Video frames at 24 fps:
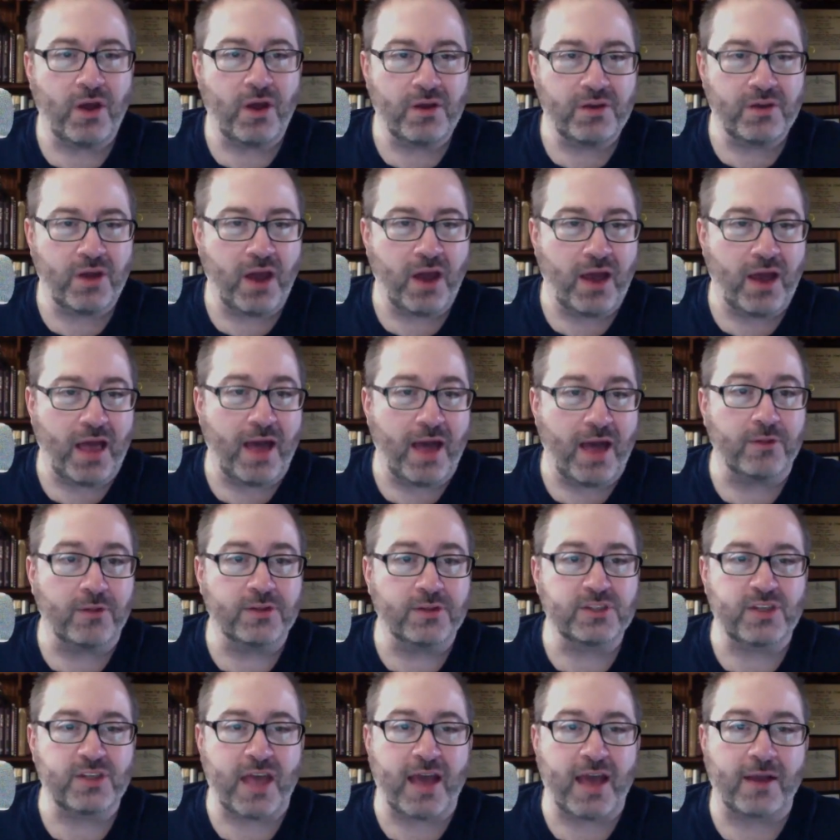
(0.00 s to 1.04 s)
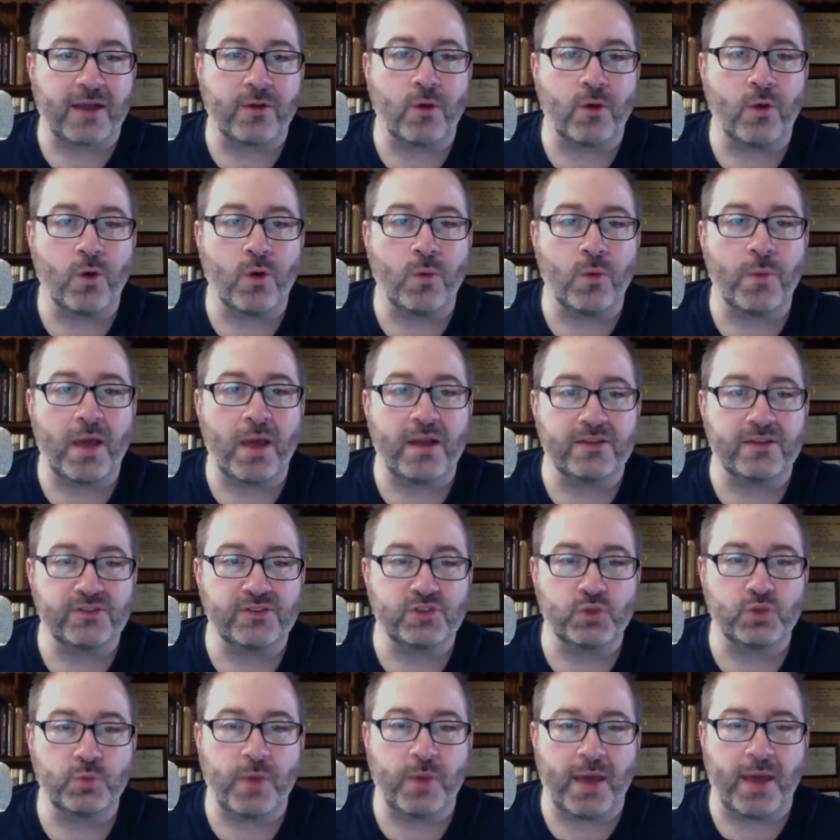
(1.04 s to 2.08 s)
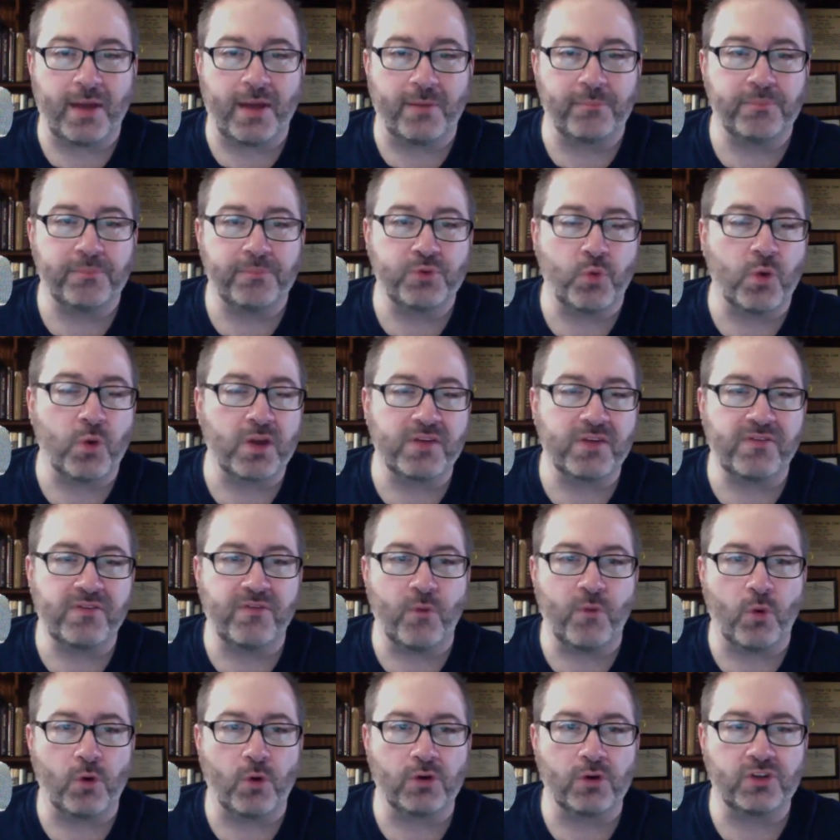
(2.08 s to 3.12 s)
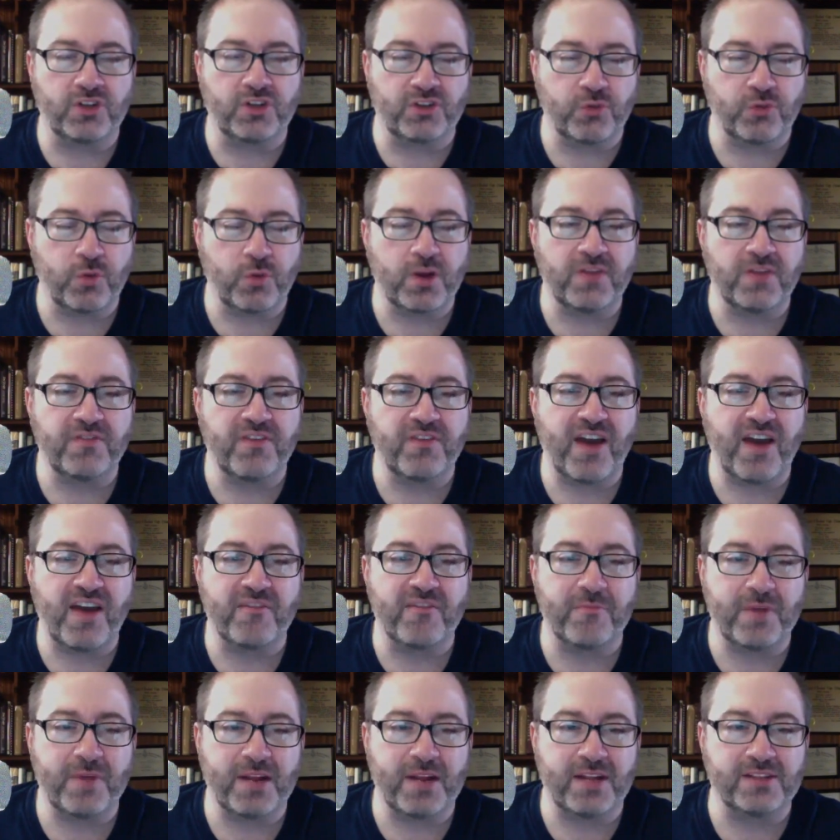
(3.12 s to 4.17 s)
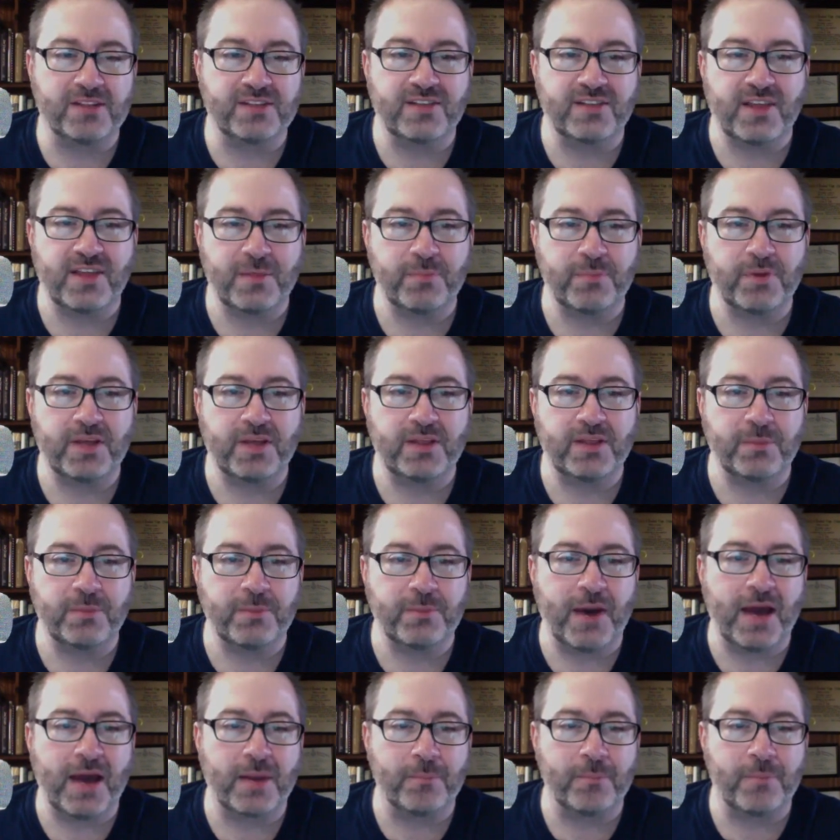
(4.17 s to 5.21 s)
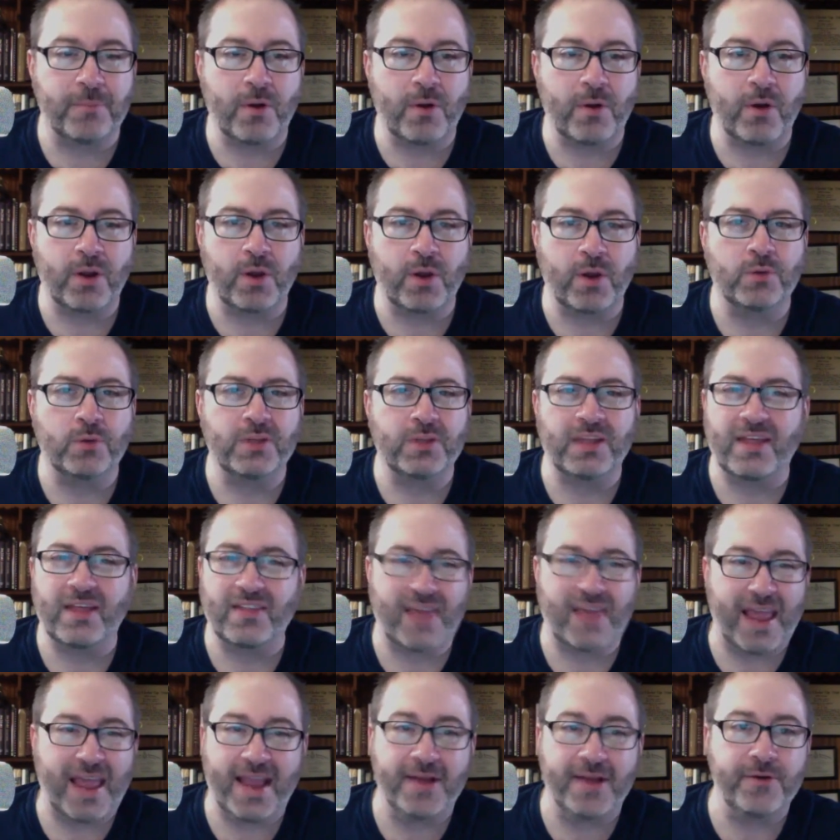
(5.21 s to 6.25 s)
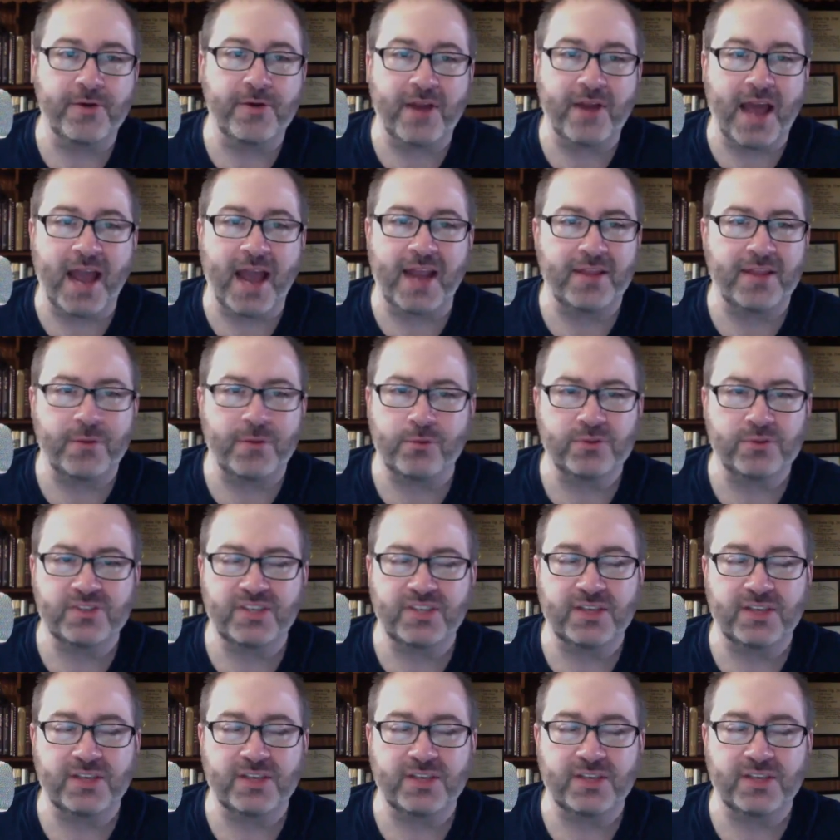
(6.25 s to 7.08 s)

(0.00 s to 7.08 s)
Ellis, Ekholm, and Subban 24 to 25 minutes, and they played the bottom pairing only like 8 or 9. They were in single